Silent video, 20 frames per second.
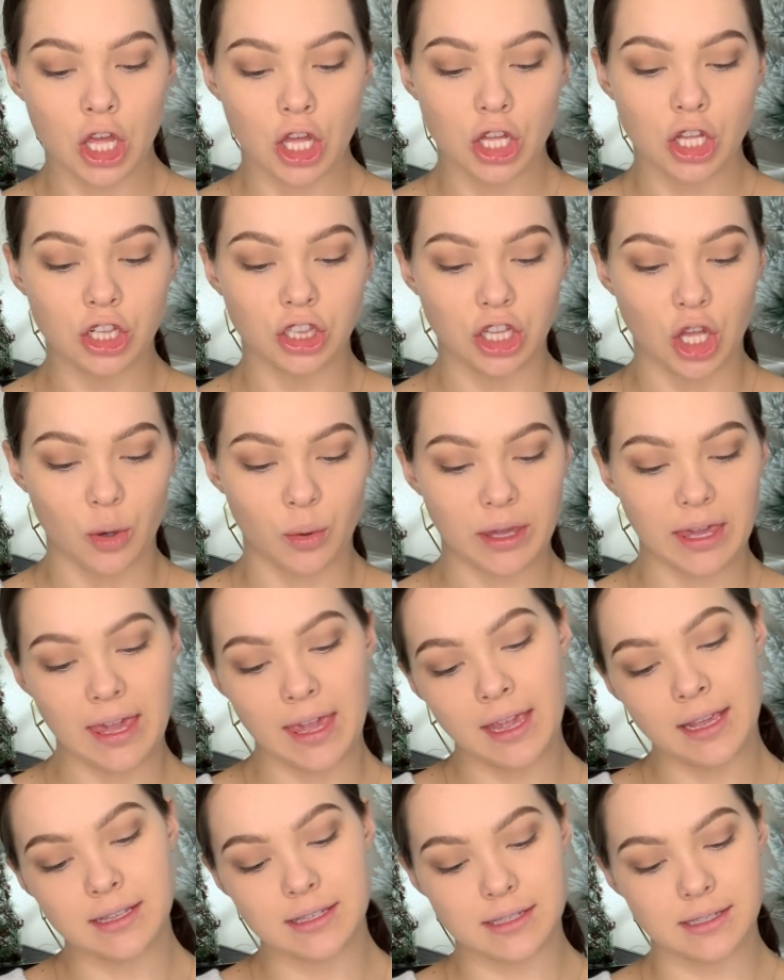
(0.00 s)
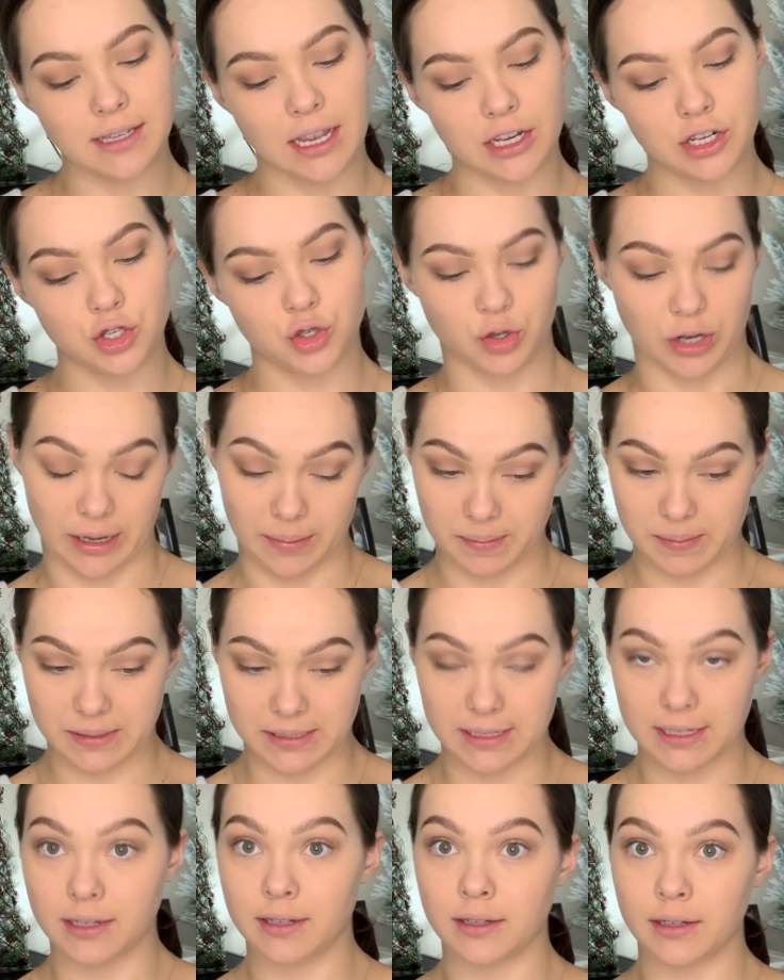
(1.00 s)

Glow Kit Sun Dripped